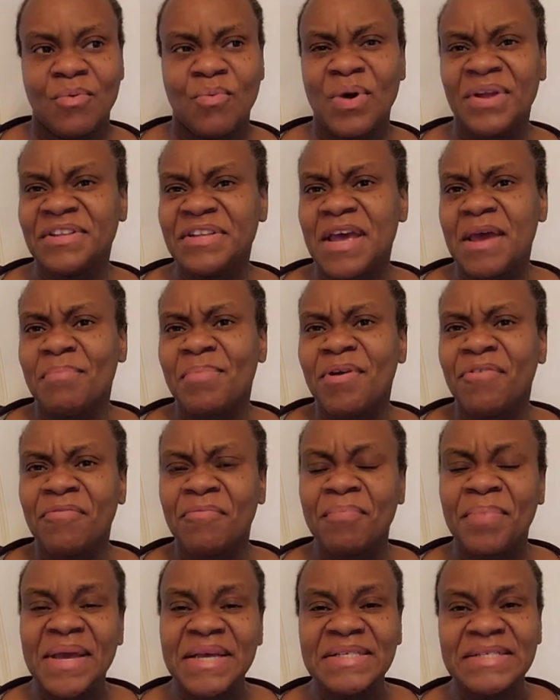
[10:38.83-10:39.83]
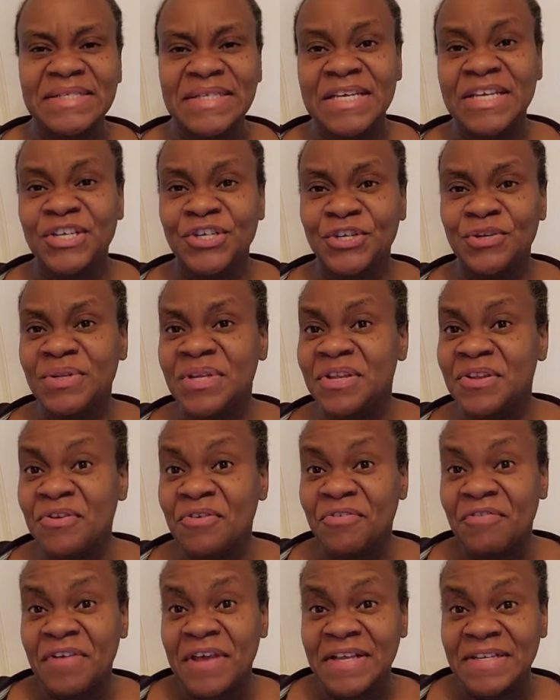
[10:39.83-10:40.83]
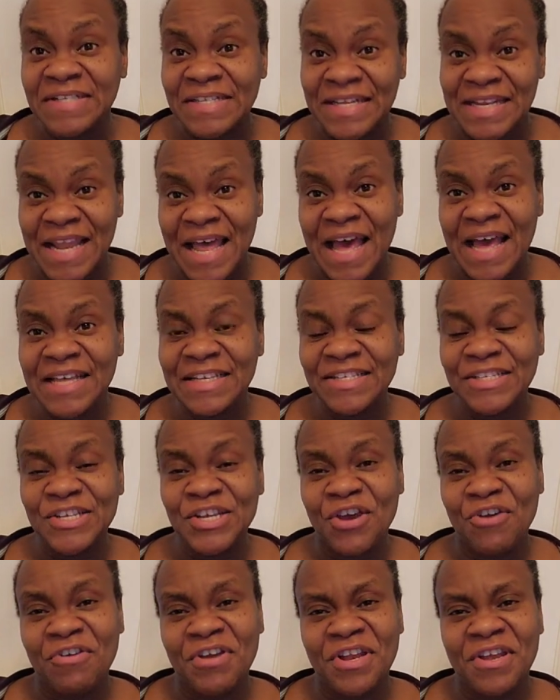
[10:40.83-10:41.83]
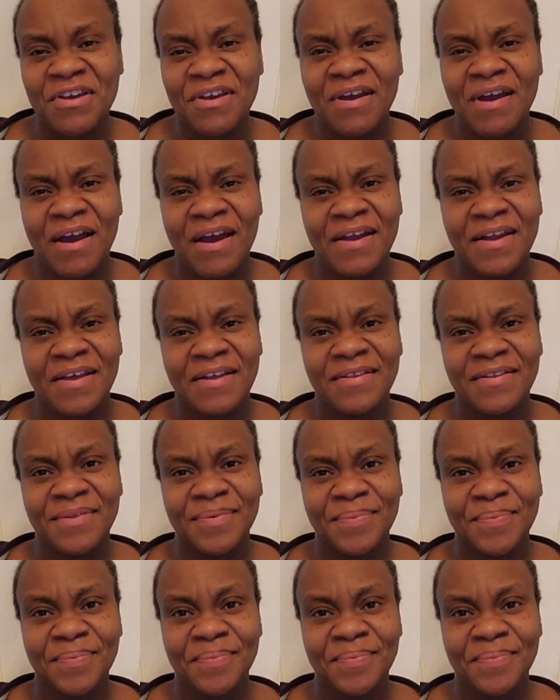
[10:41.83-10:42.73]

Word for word: What type of pest issue did you face last year in your garden?